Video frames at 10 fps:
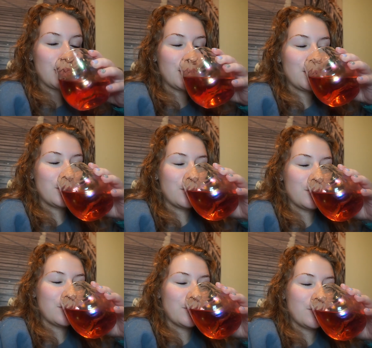
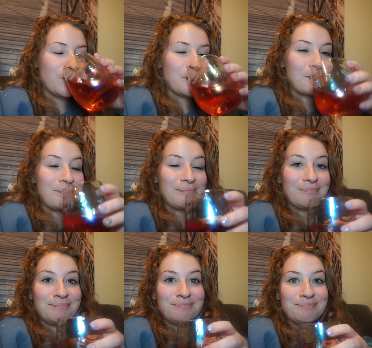
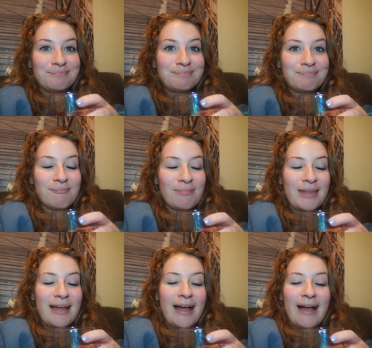
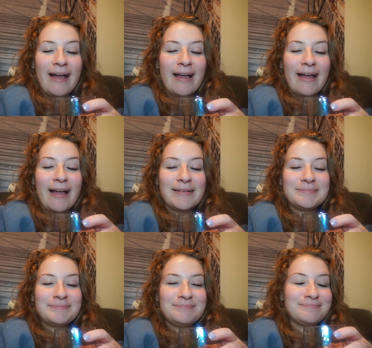
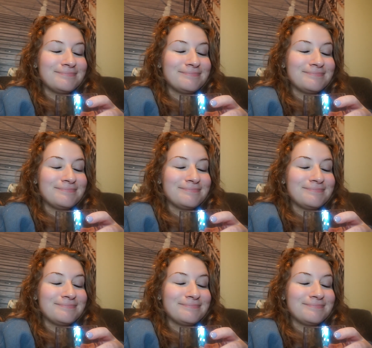[no speech]